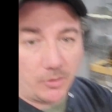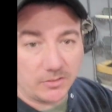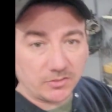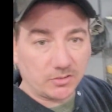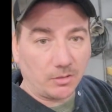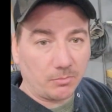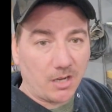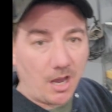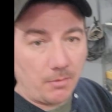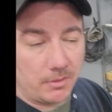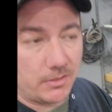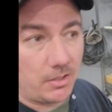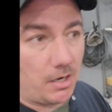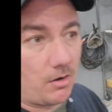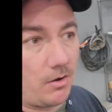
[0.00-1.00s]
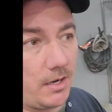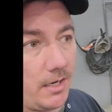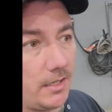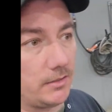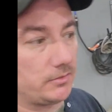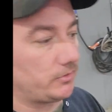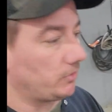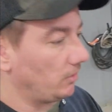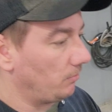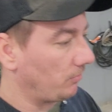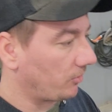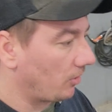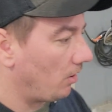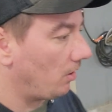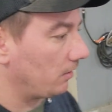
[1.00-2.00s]
with some commentary and some
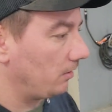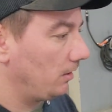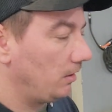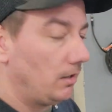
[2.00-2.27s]
thought